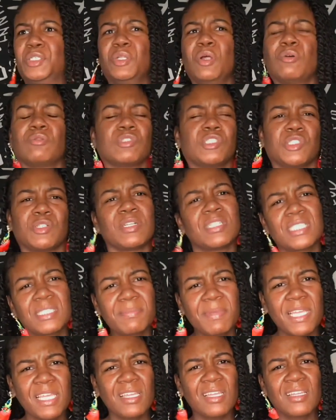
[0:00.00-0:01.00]
don't trust
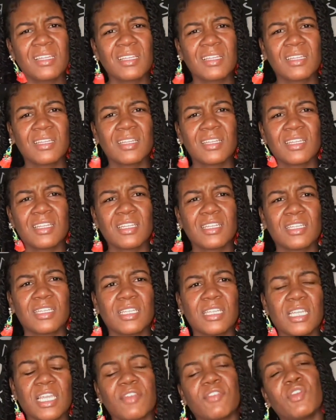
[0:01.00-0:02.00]
me?
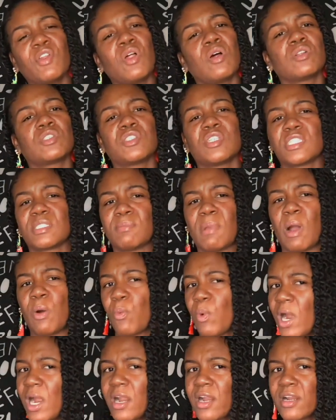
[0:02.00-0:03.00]
If you don't trust my
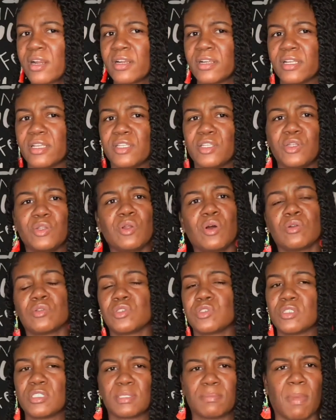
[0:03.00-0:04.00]
word, you don't
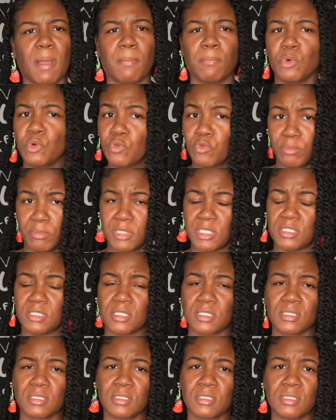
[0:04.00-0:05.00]
trust my movements.
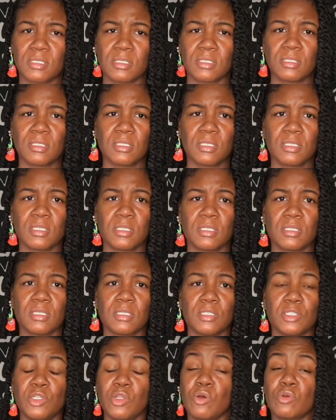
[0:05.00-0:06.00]

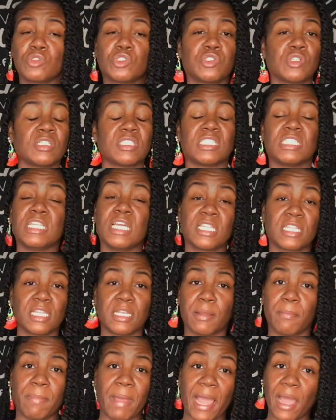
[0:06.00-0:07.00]
You don't trust nothing
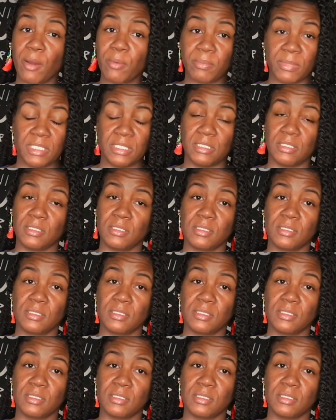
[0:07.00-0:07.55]
about me.